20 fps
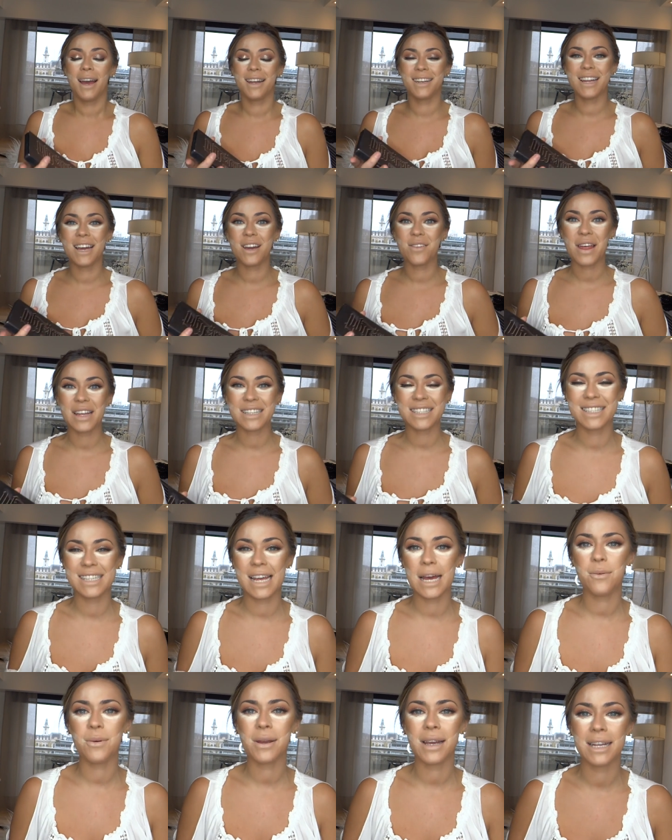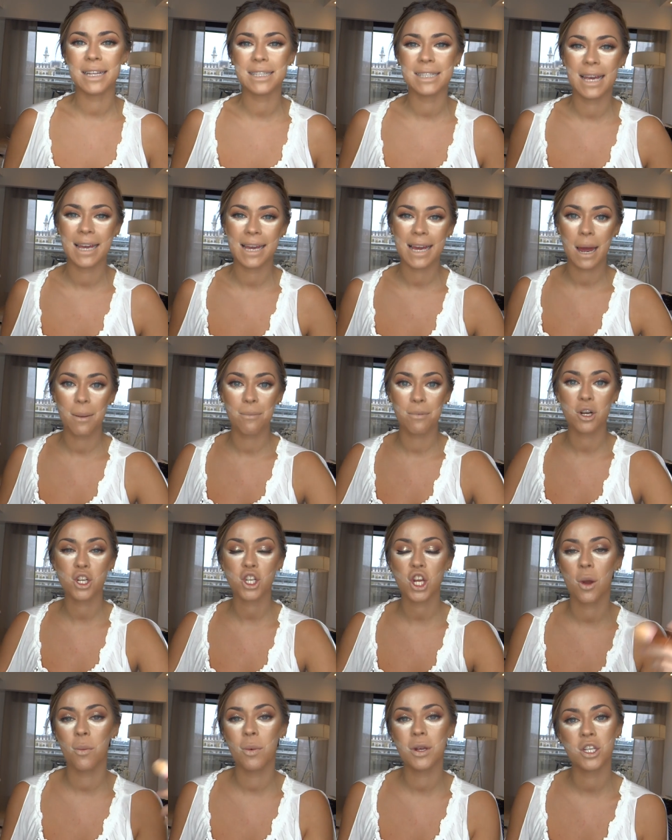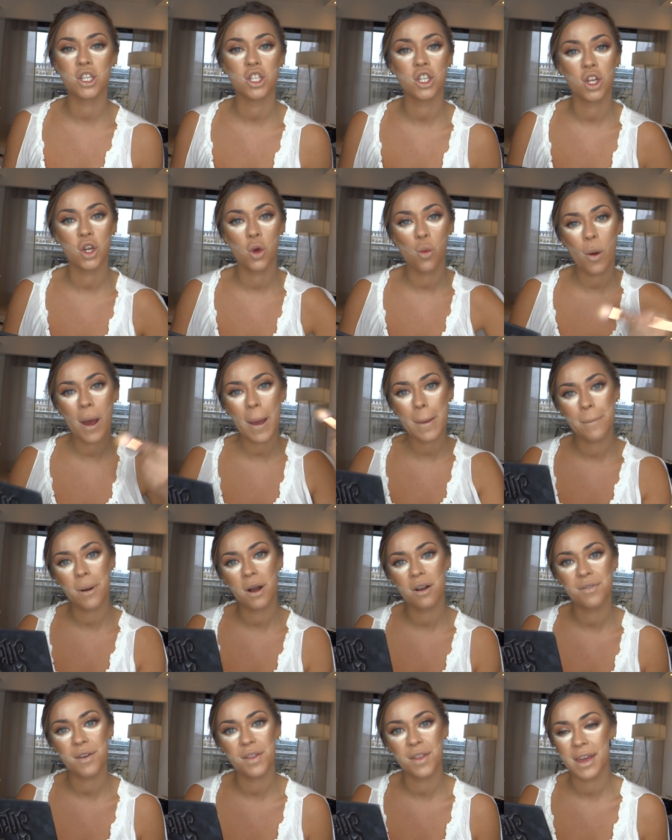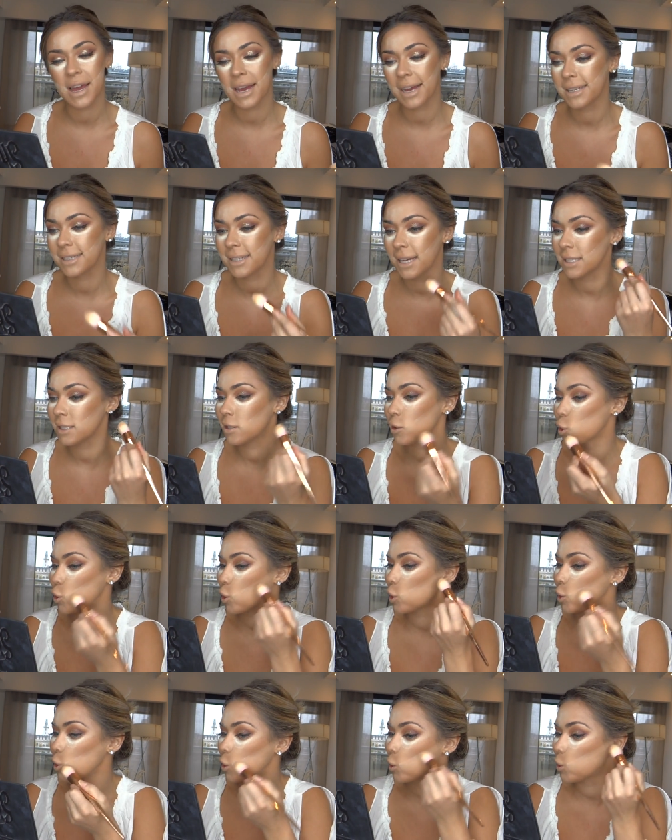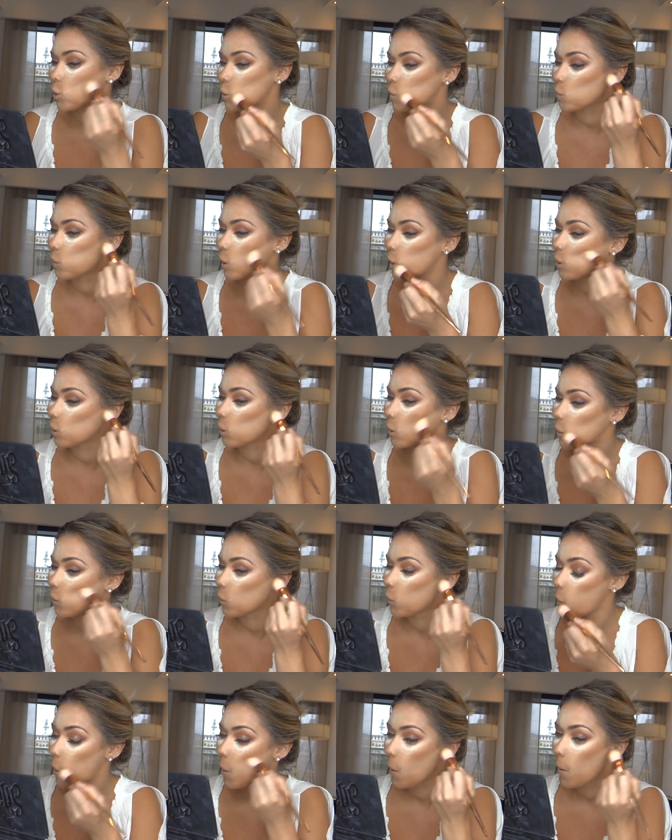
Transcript: And now that's set, we're going to take our brush and we're just going to wipe off the excess translucent powder.